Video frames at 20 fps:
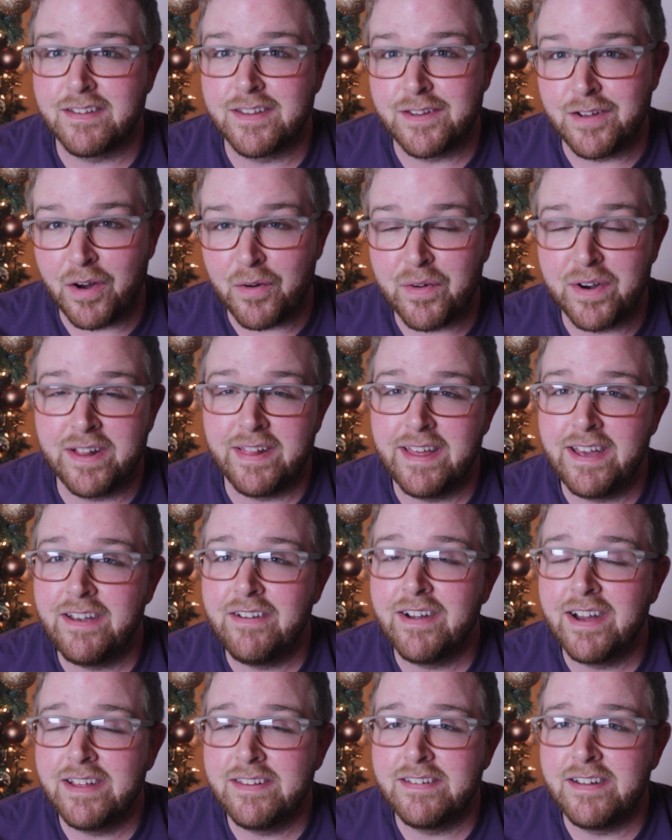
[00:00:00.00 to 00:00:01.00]
So I wanna let
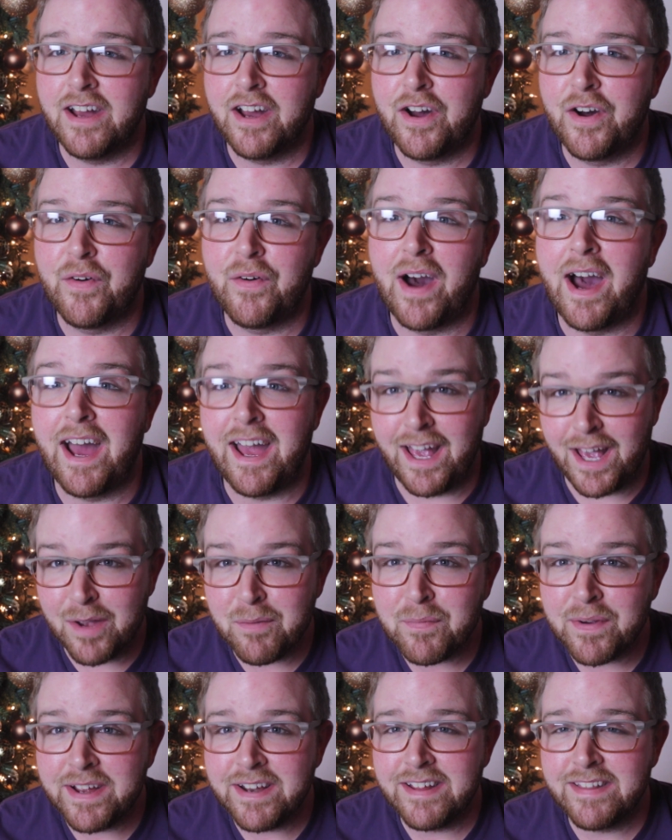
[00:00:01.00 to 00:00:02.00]
you guys know I
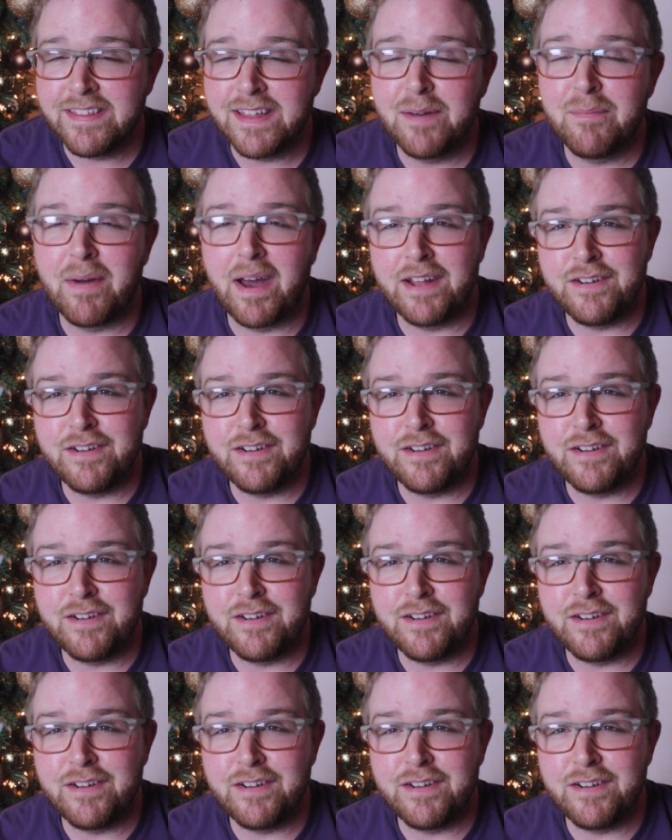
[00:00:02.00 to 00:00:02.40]
am reading them,